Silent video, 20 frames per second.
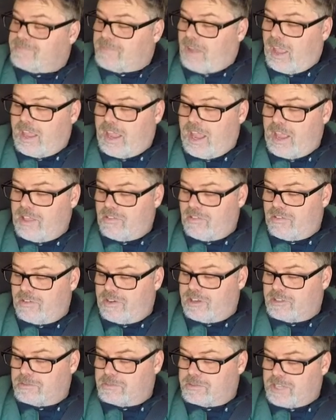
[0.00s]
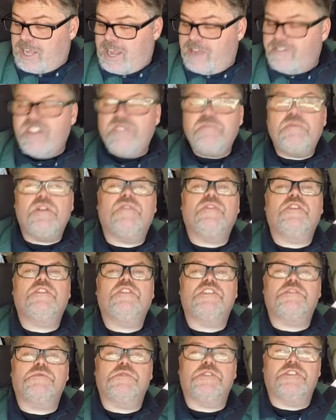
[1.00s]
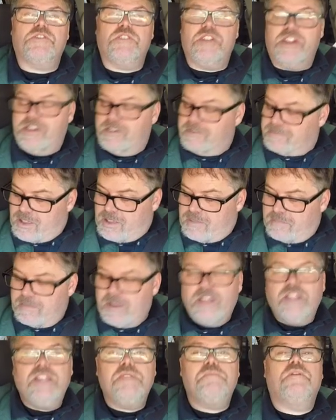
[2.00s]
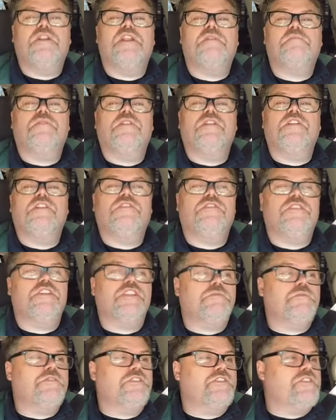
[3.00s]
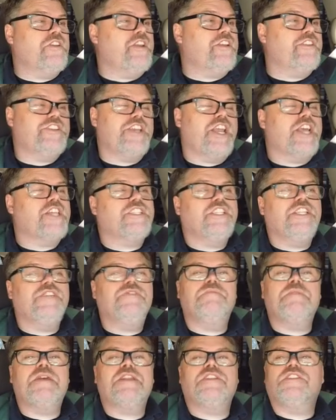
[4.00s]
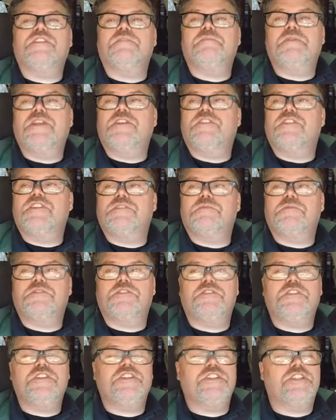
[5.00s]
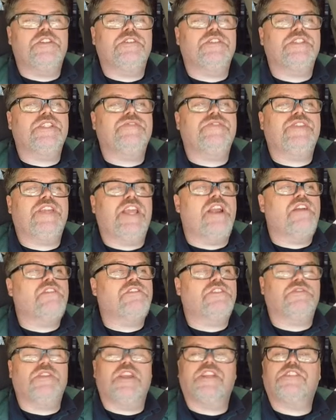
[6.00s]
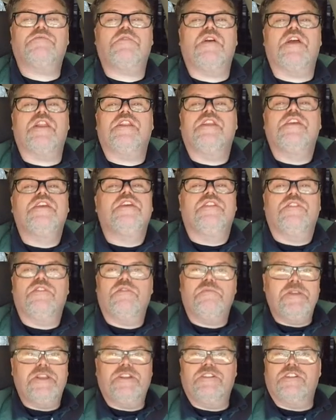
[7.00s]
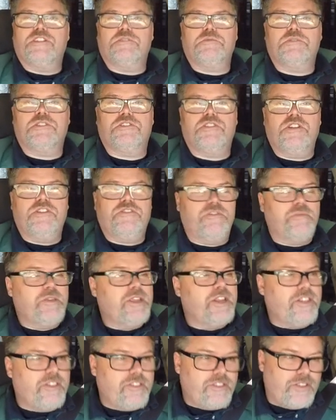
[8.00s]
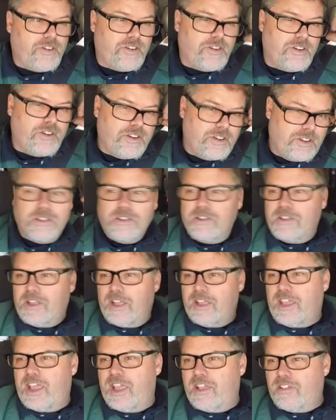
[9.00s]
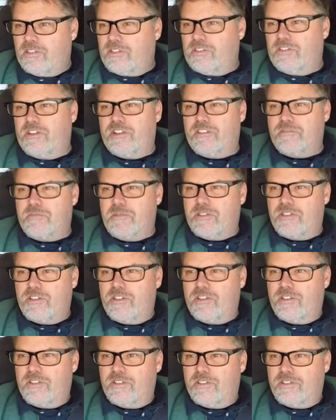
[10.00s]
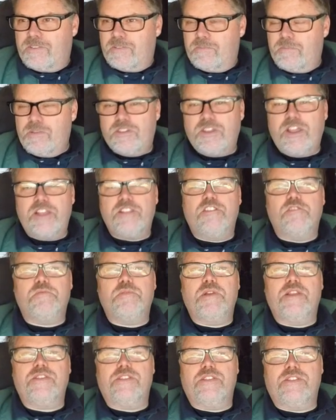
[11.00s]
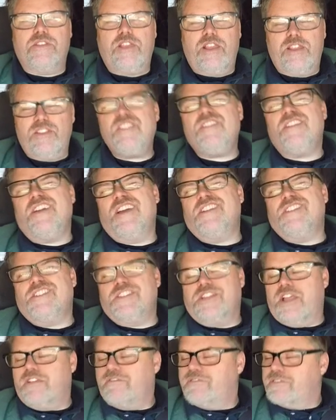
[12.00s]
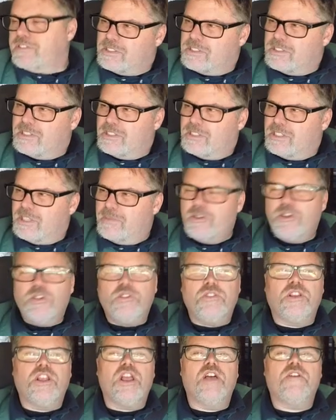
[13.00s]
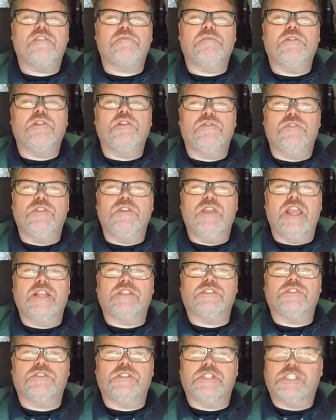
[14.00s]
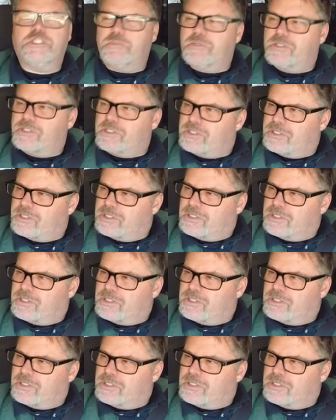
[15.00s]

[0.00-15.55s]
I canceled Christmas. I haven't even put up the Christmas tree. Melanie put up her little Christmas tree and she hasn't even mentioned the big Christmas tree. She doesn't even care. So guess what? No big Christmas tree for me this year. I canceled Christmas. Besides her presents, I still got her stuff. Let me know in the comments below if you canceled Christmas.